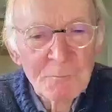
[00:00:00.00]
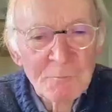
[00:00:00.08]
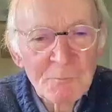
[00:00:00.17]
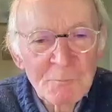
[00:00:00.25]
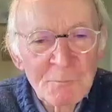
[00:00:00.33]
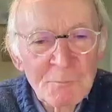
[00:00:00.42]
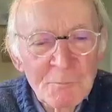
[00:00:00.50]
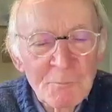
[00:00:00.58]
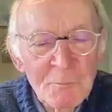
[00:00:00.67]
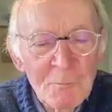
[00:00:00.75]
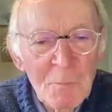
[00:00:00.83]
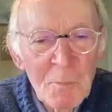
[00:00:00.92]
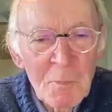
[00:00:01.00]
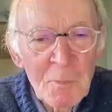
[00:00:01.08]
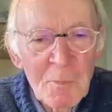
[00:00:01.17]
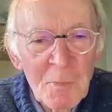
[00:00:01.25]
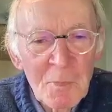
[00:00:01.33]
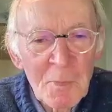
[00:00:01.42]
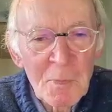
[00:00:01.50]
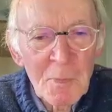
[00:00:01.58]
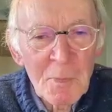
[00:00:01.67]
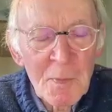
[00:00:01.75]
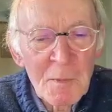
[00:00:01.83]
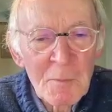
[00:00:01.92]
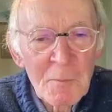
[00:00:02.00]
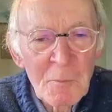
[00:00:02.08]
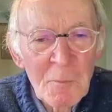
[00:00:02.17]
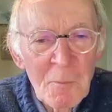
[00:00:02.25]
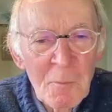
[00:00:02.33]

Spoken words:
provided them. And there's and there,